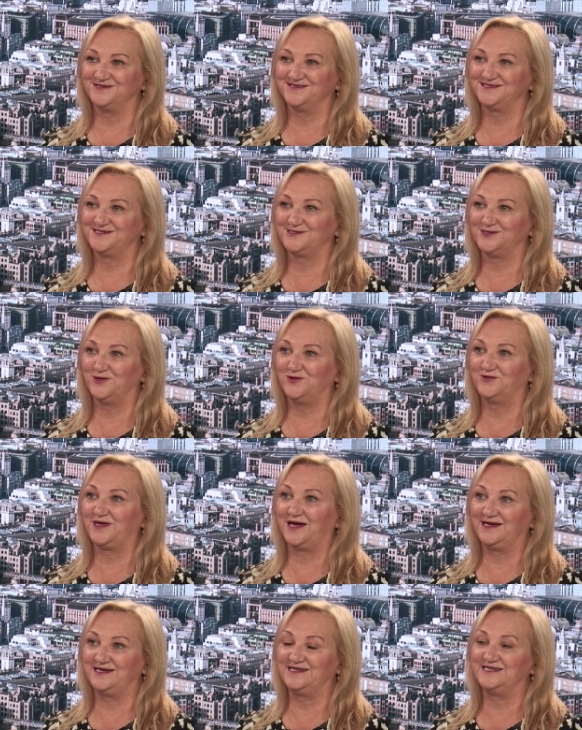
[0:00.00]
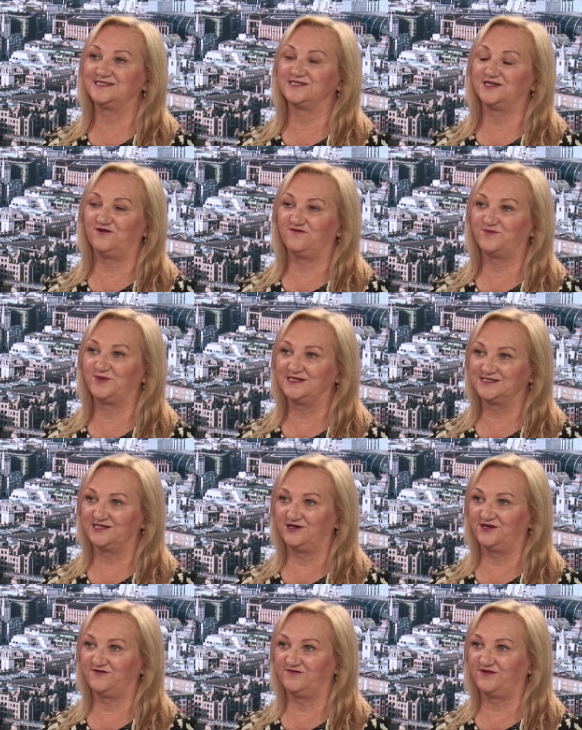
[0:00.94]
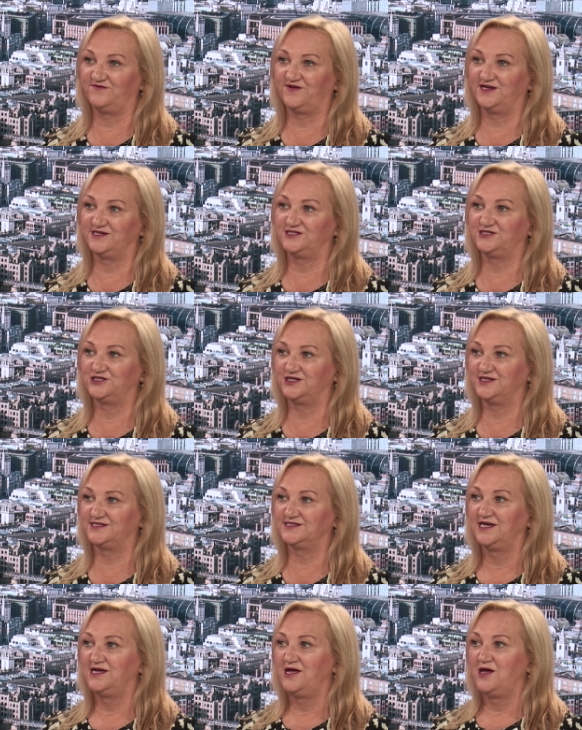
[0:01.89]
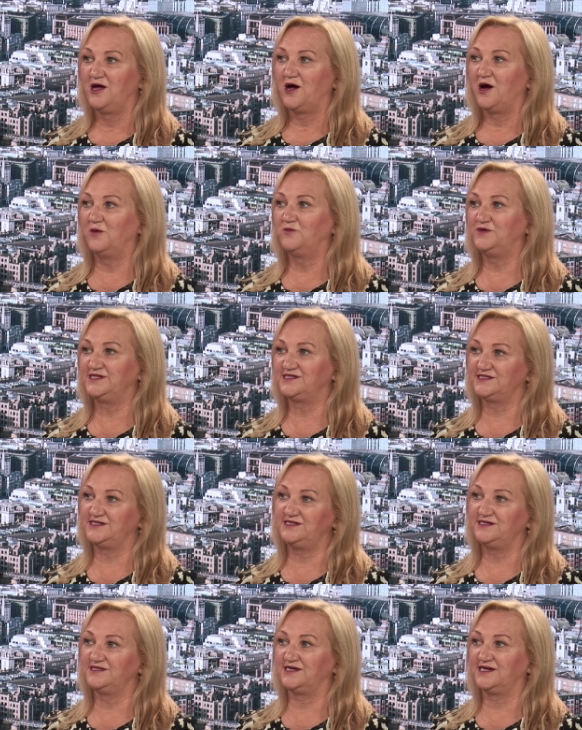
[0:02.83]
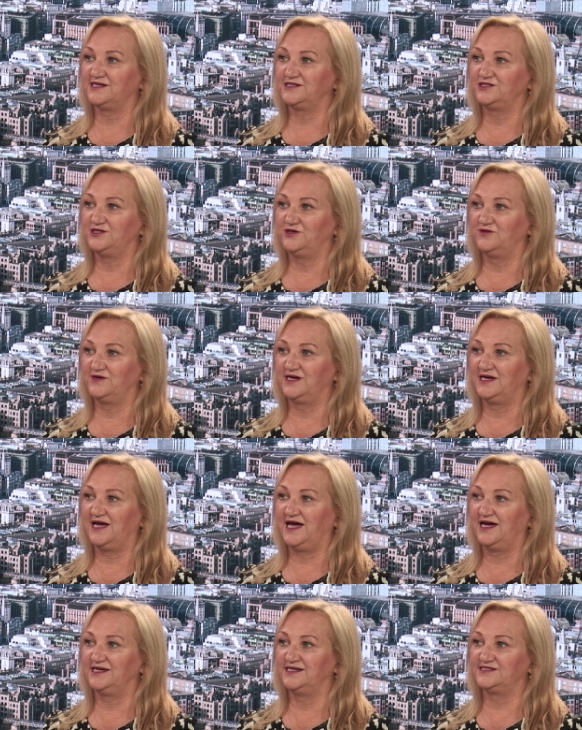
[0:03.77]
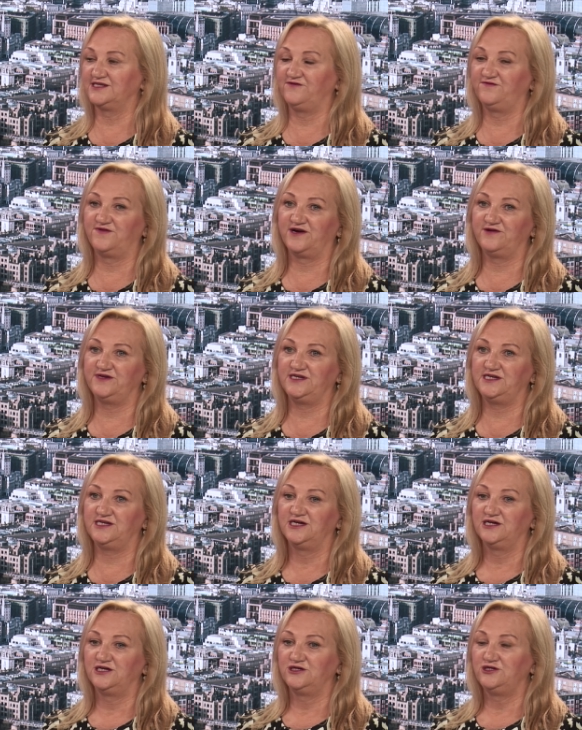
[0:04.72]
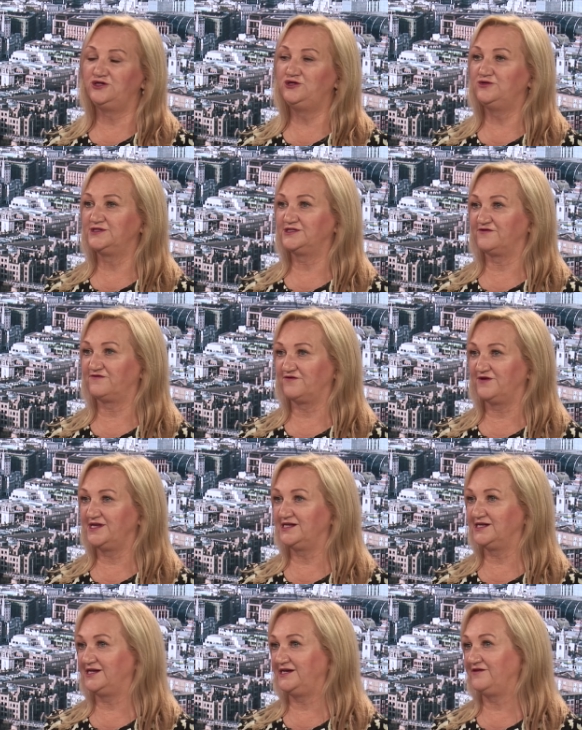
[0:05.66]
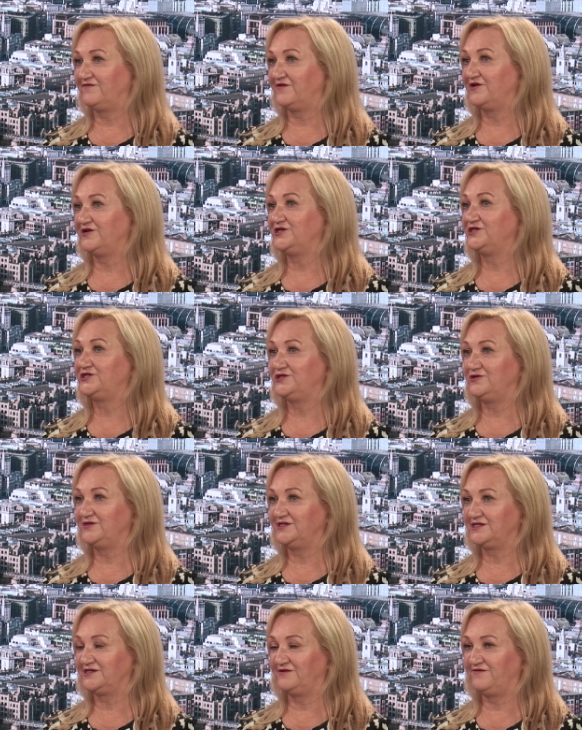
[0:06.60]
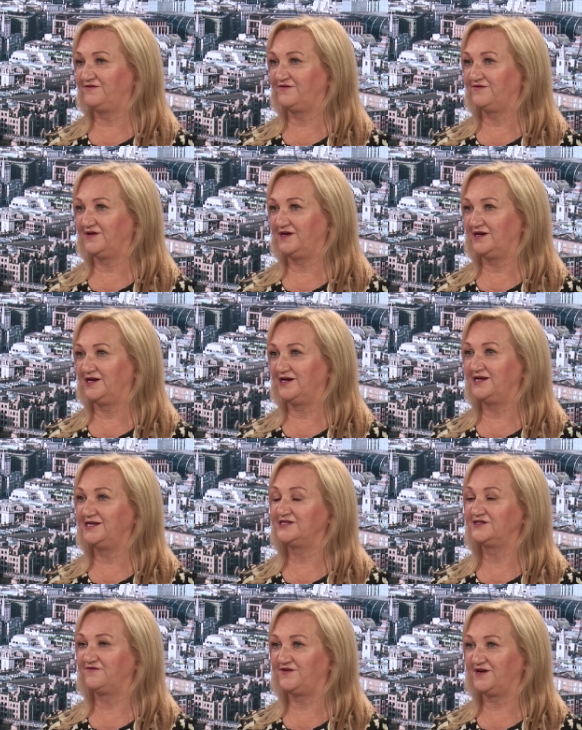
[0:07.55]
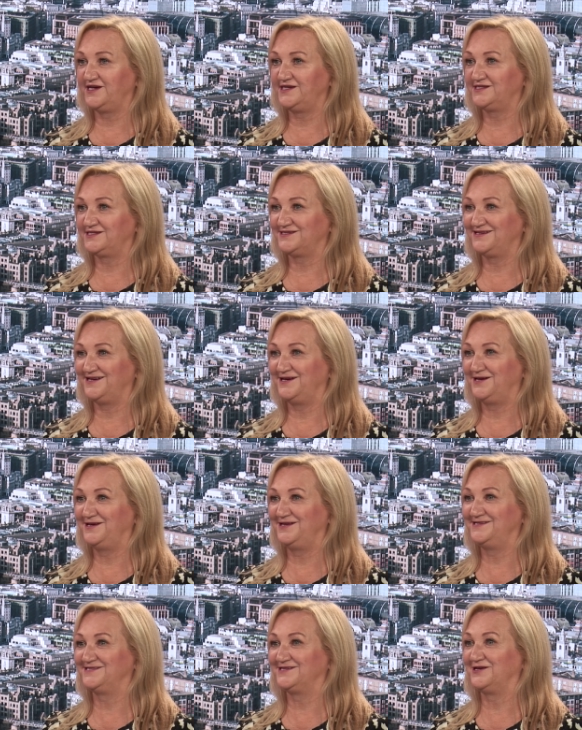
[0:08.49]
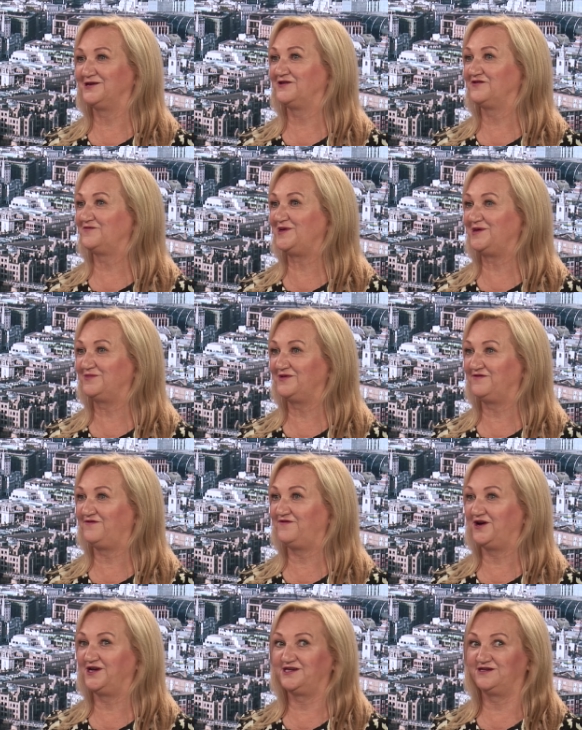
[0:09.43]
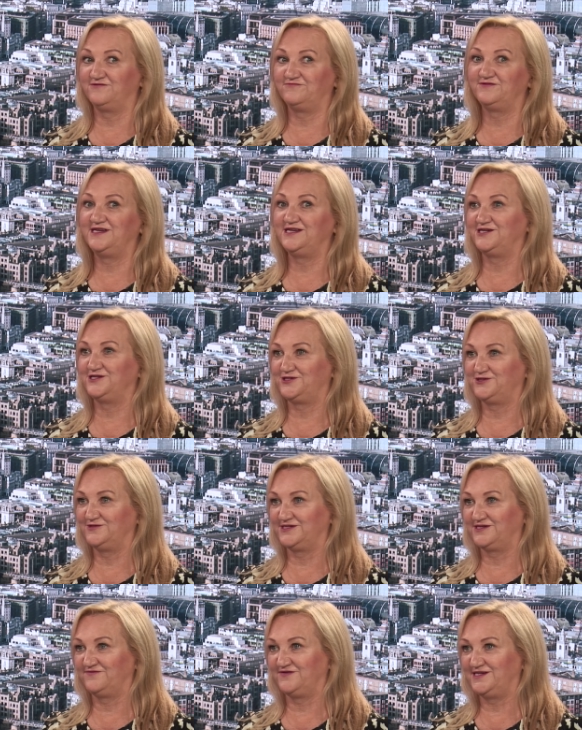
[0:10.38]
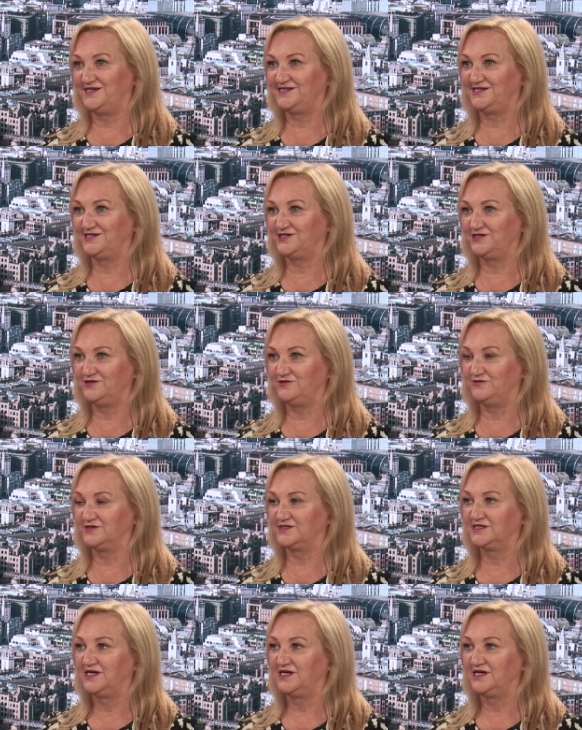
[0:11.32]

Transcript: So that in itself brings a lot of advantages. And we see that, it has a very user-friendly, very intuitive interface, and a lot of people find it really intuitive and easy to use.